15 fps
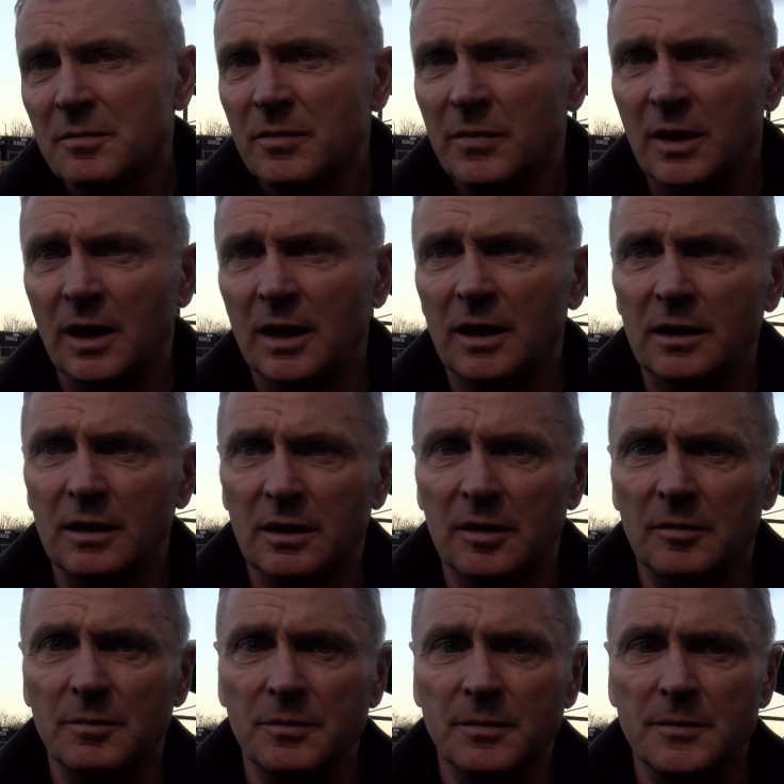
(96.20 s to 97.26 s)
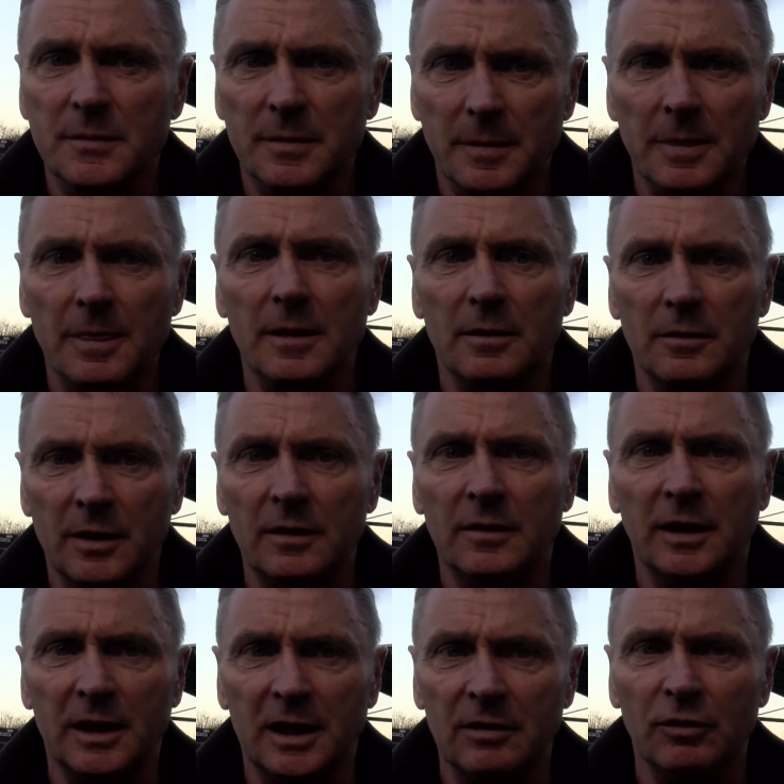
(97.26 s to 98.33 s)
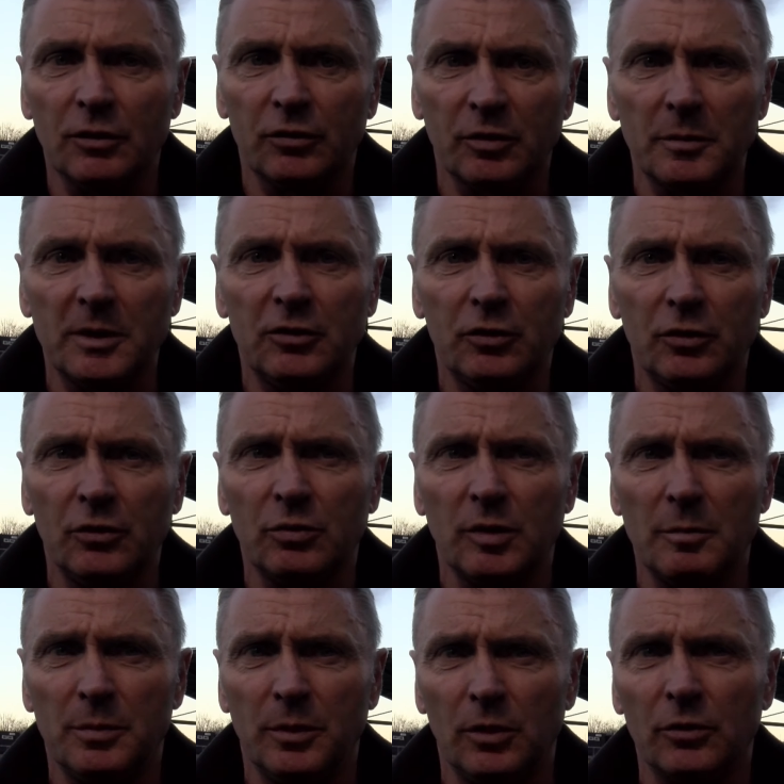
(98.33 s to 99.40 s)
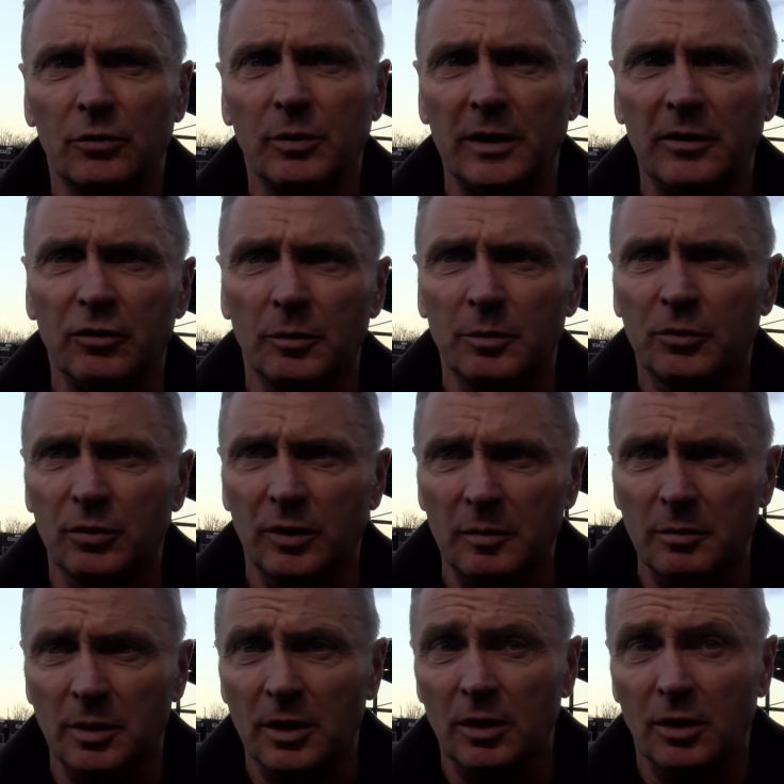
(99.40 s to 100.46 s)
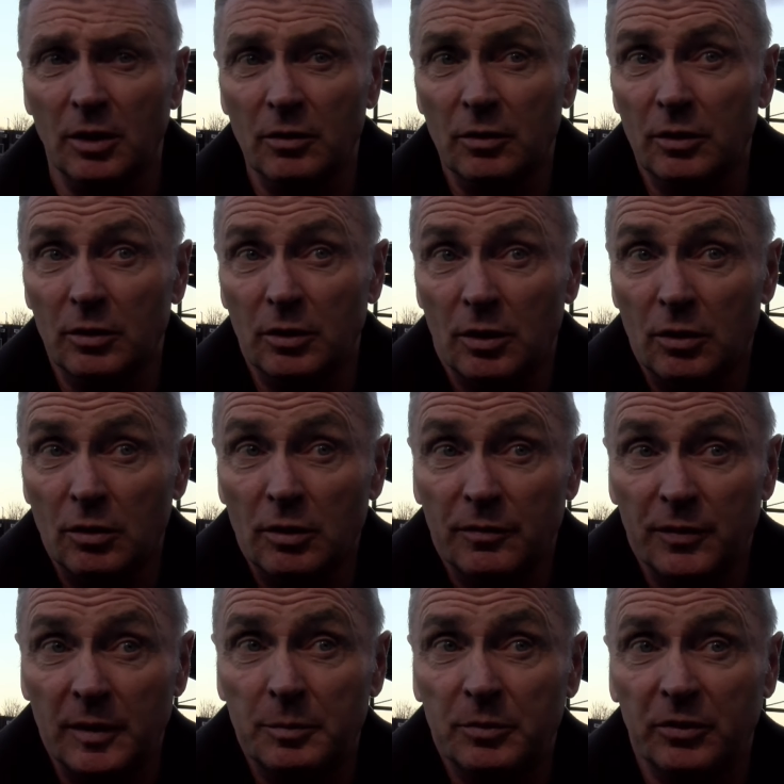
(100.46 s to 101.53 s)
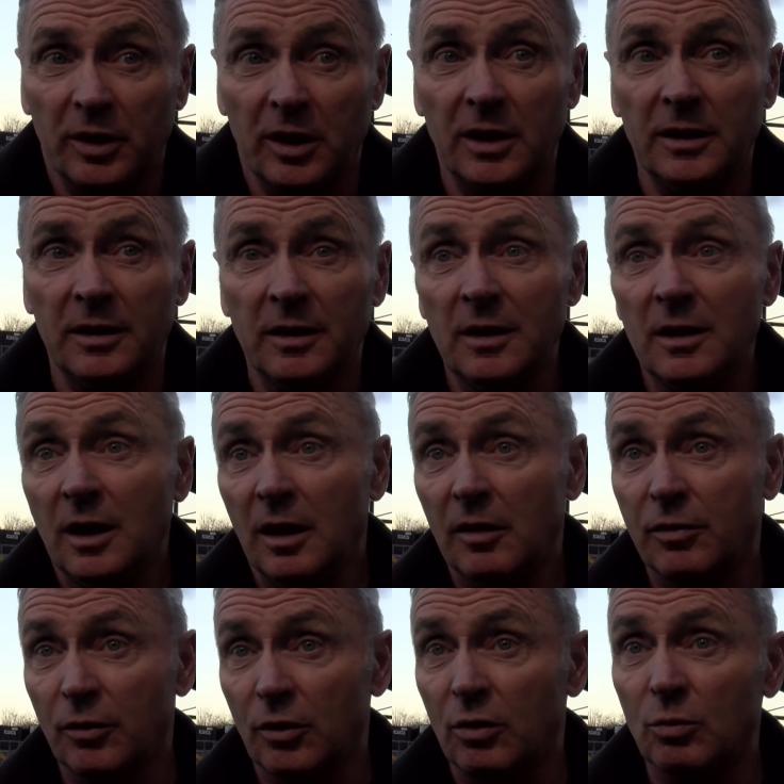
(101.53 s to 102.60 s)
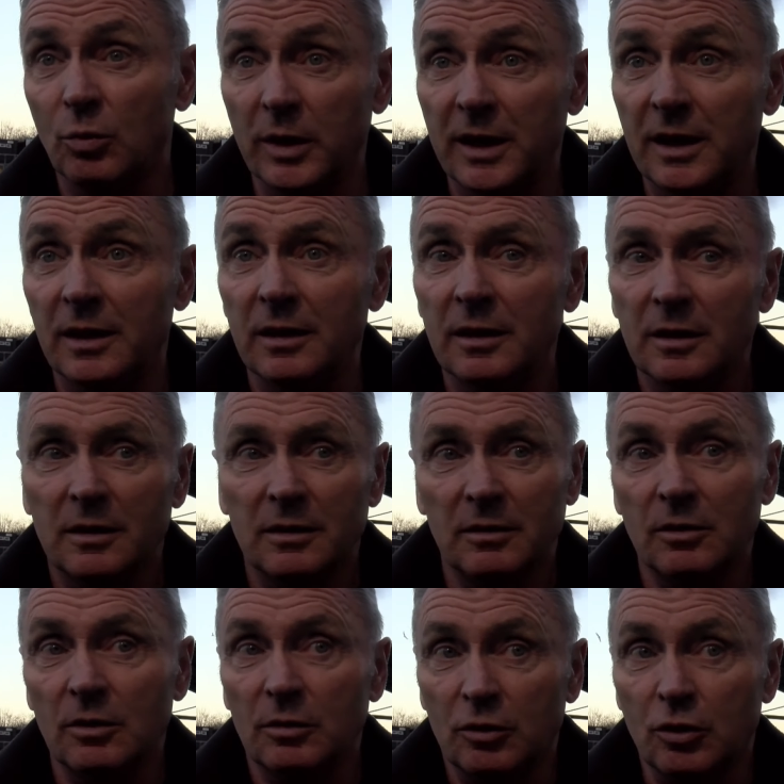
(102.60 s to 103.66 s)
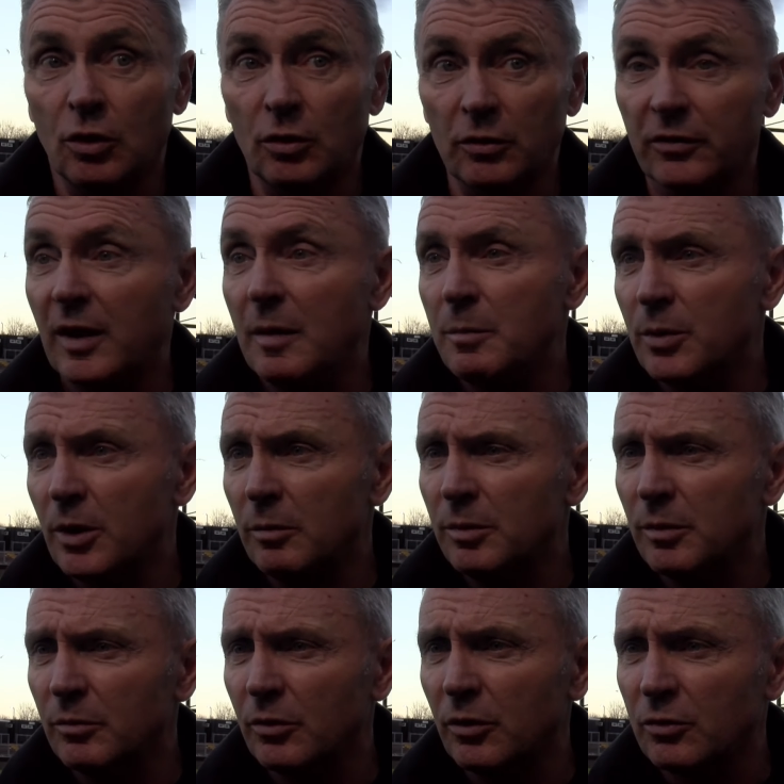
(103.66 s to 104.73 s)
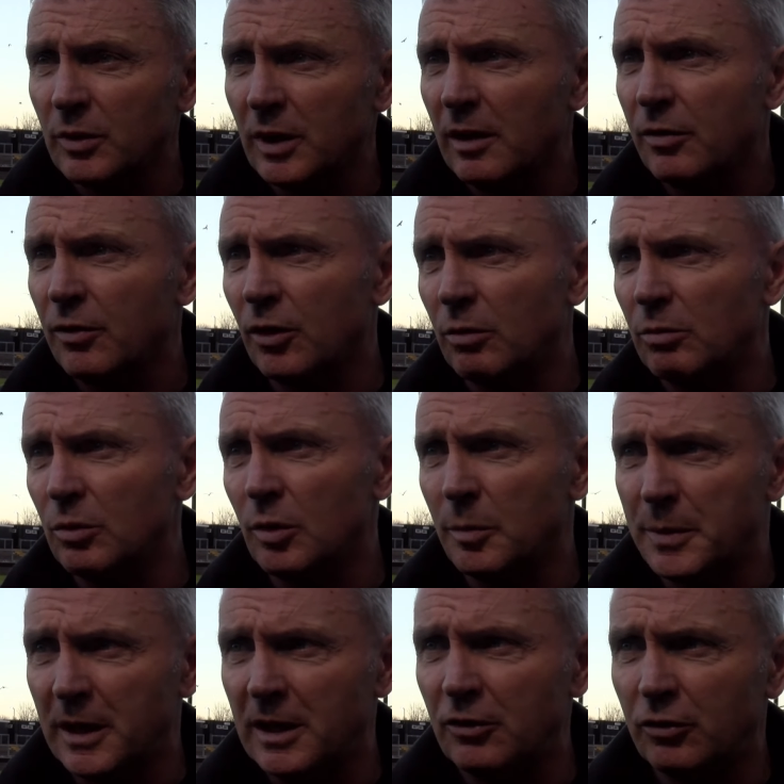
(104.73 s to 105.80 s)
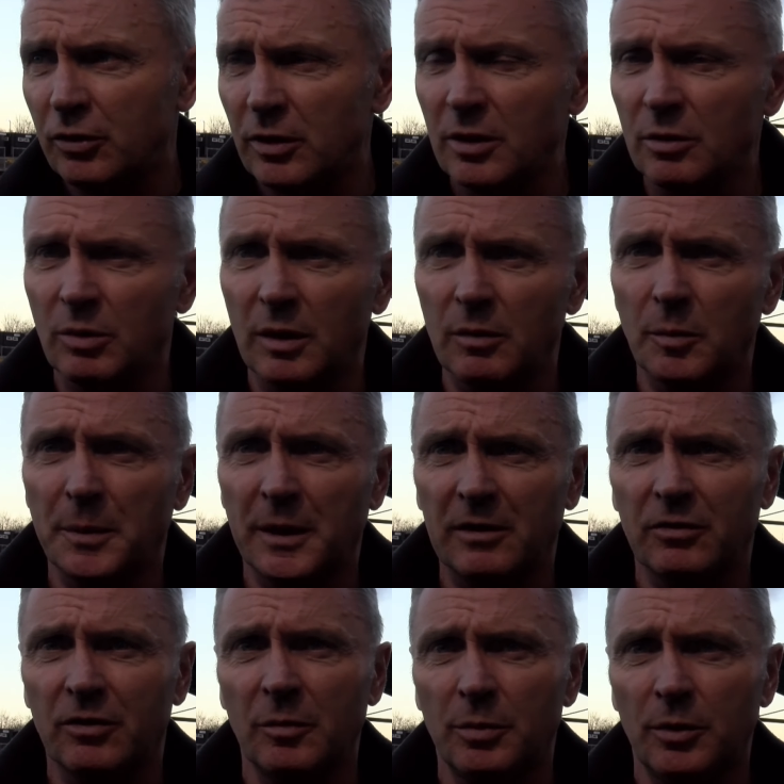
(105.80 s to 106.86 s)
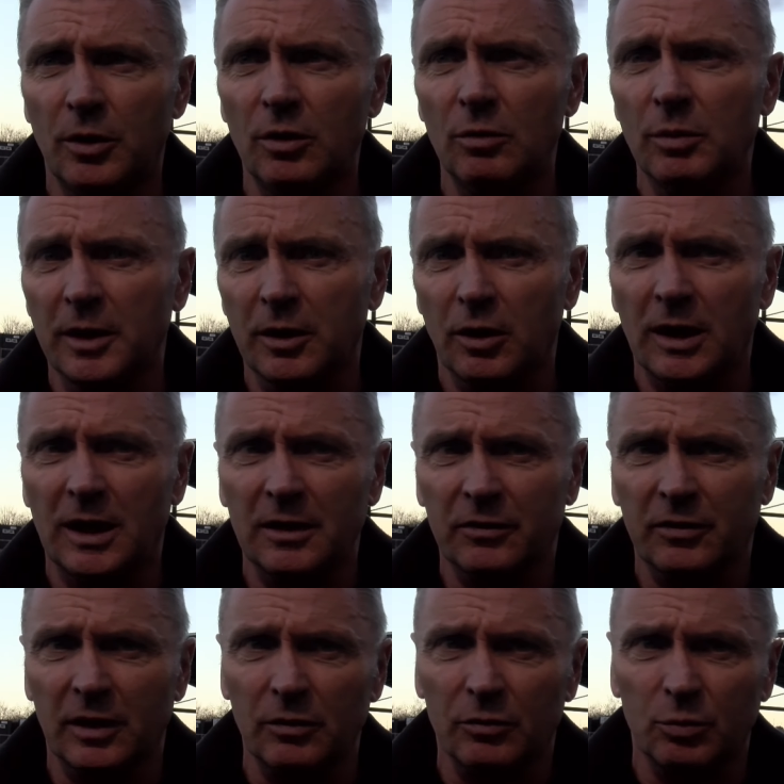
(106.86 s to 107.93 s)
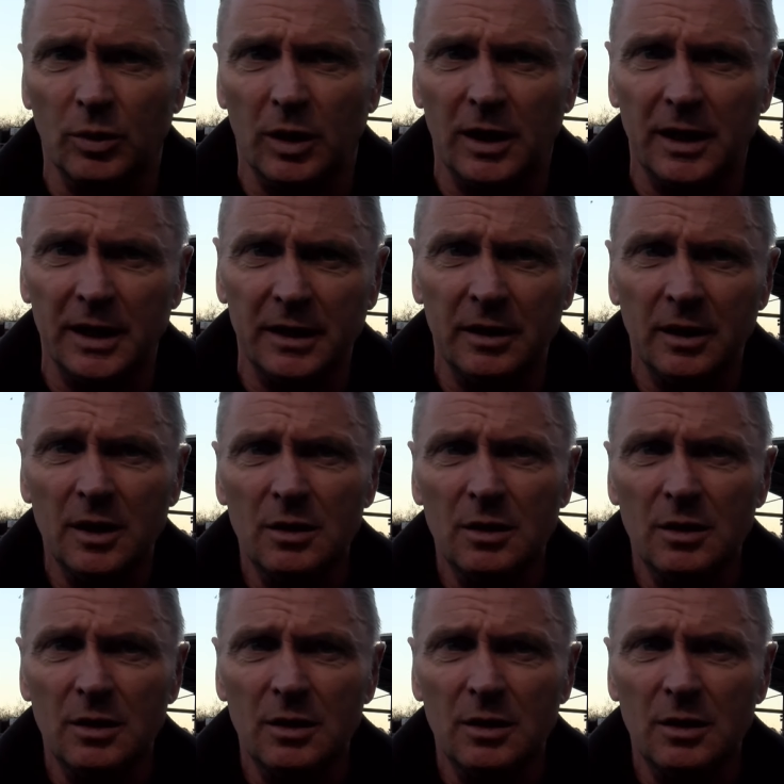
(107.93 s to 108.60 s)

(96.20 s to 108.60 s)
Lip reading: they give us some issues when balls went up to him. But on the flip side, I thought we caused them problems as well. I thought we were patient the way we passed the ball. We got ourselves wide.